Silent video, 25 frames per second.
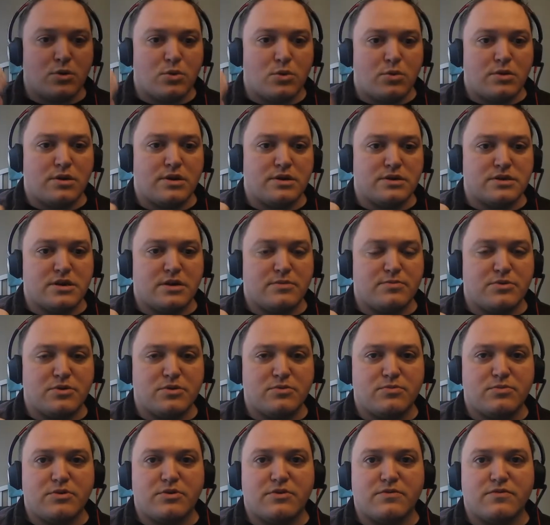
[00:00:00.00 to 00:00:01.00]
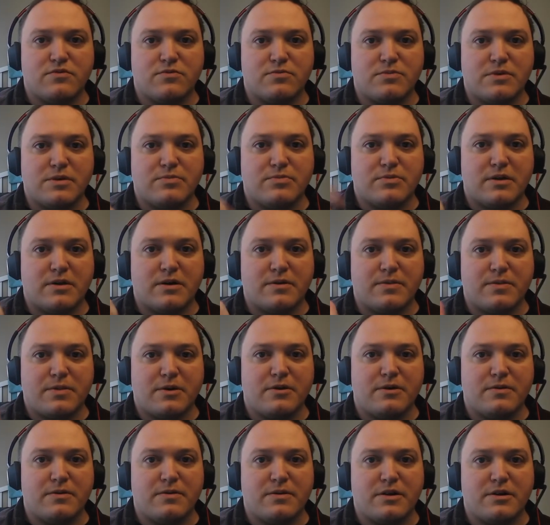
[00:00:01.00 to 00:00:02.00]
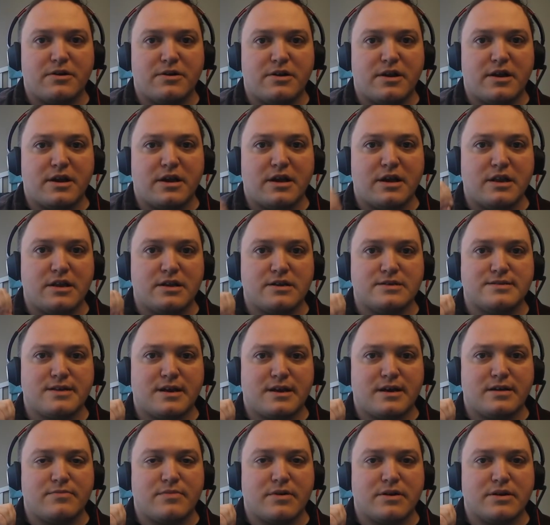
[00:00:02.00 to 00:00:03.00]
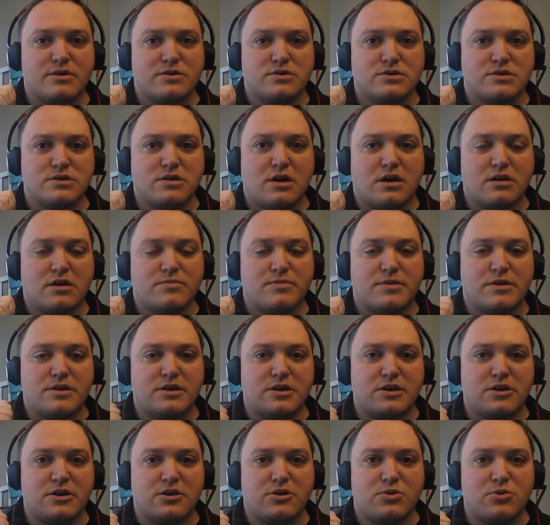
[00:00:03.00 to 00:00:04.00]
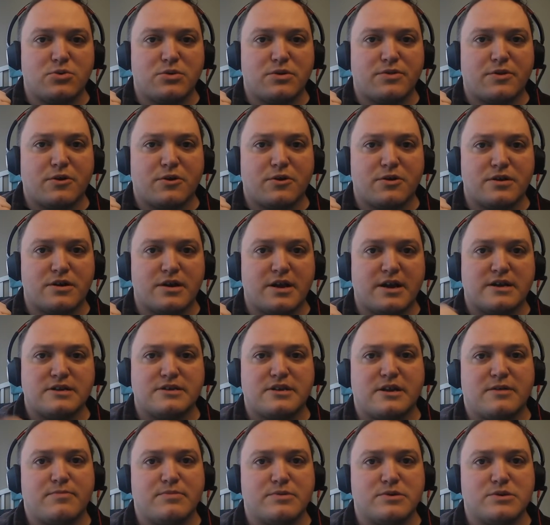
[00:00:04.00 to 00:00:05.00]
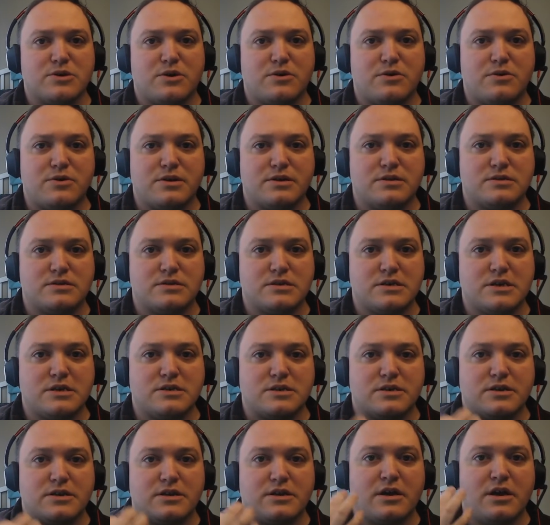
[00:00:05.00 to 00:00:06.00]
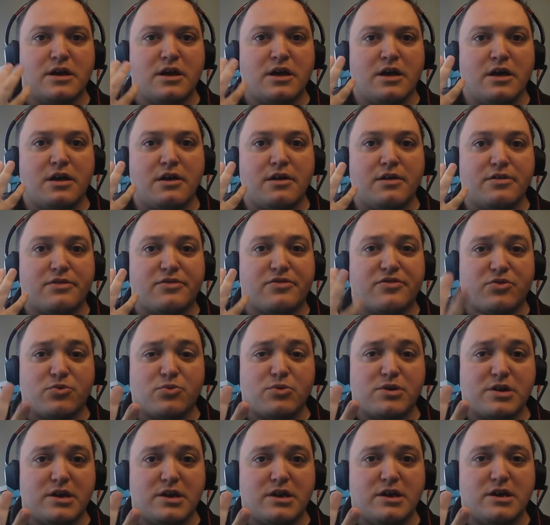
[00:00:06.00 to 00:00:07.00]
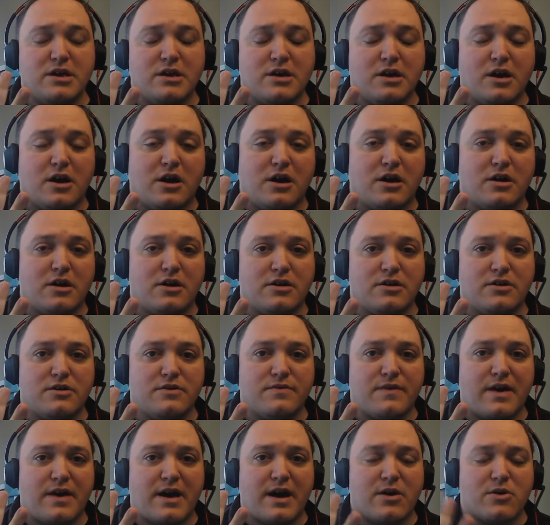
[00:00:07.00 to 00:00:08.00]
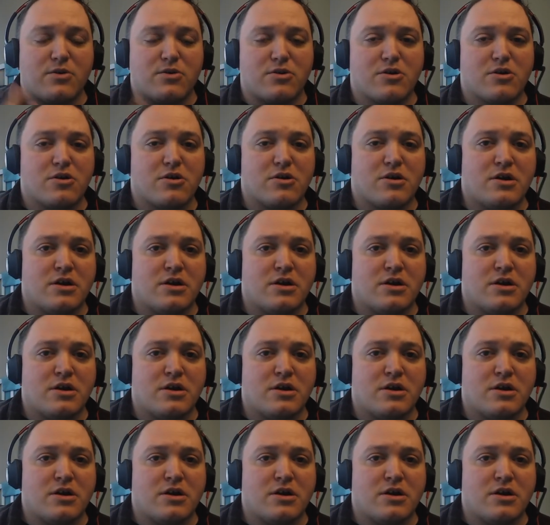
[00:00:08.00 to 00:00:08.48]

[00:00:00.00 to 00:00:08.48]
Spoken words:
What is up, you beautiful people out there on the internet? It is I, Michael Shockman, here with our next episode in Season 3 of our